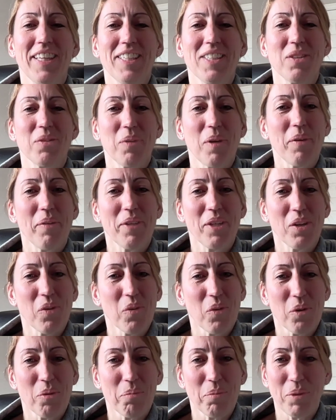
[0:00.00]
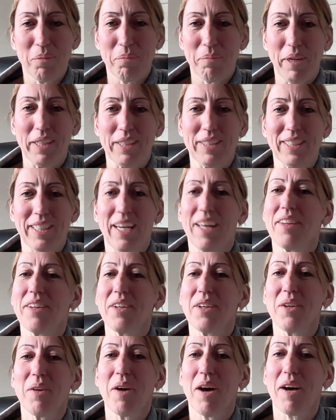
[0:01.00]
this way, when you go to put it back together,
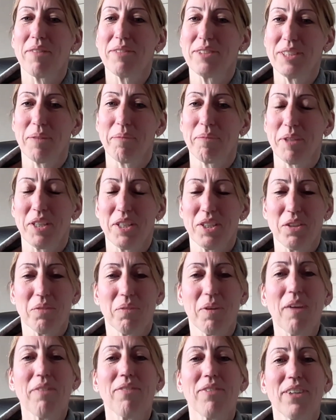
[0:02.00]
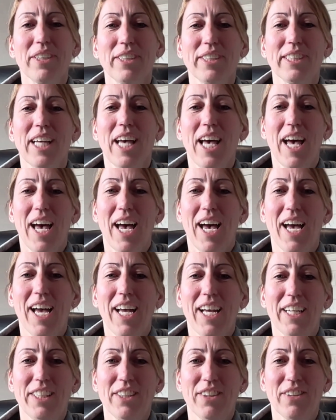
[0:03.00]
you have something to reference
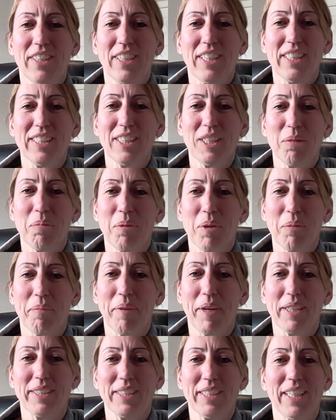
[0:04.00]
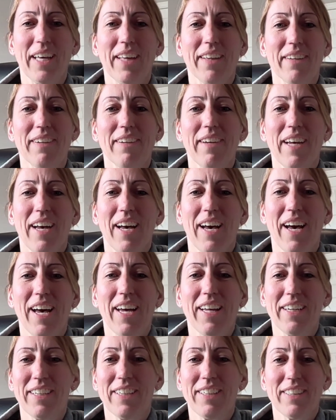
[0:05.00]
and you can easily put it back together,
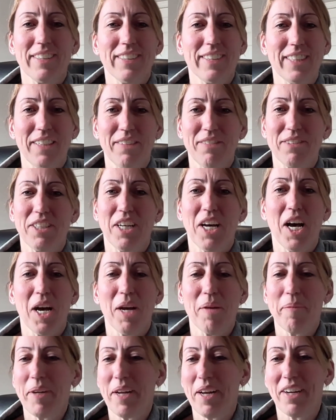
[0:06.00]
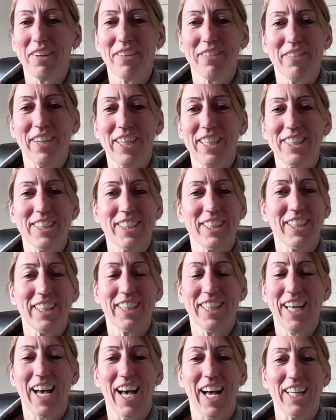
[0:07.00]
and it'll save time and aggravation
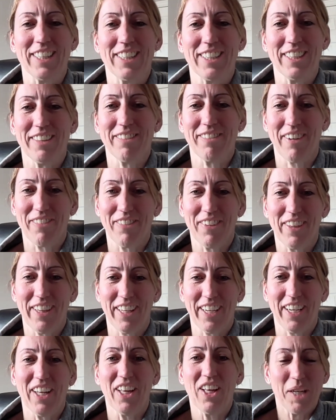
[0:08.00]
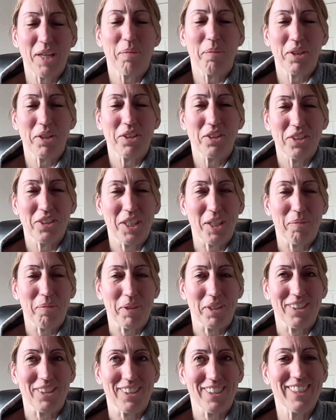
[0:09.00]
and the hassle of everything. Take a picture
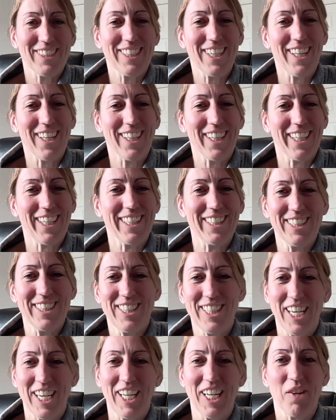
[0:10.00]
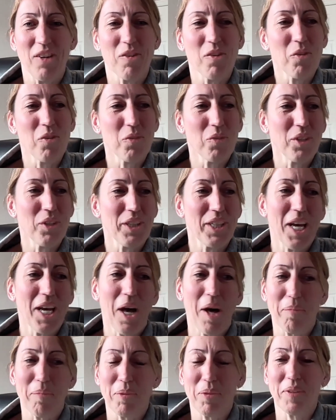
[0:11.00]
is all I can say, and it will really
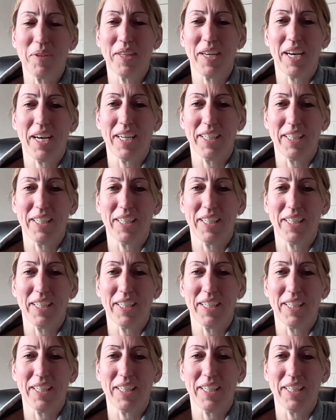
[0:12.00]
help you in the